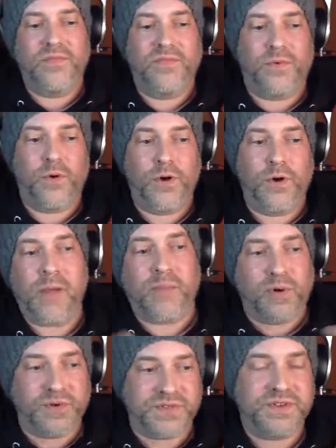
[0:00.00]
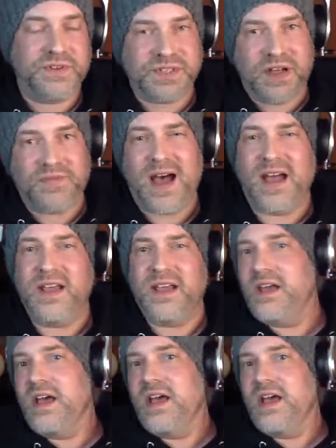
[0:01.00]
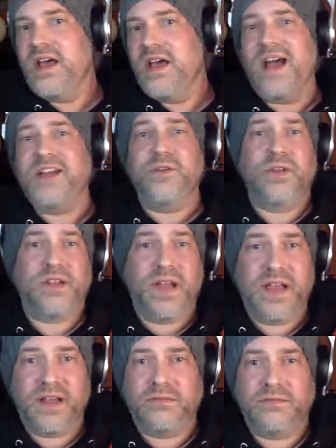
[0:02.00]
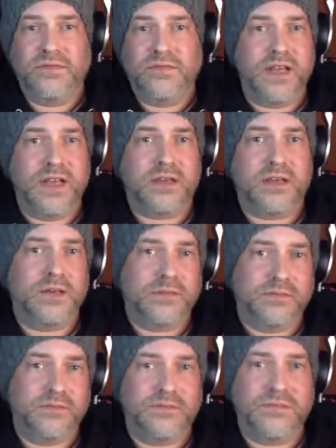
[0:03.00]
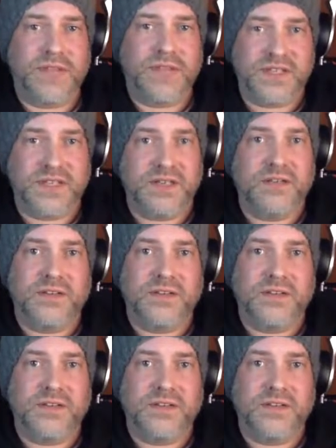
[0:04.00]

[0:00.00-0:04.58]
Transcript: For my personal stuff, I do it like Leak does it.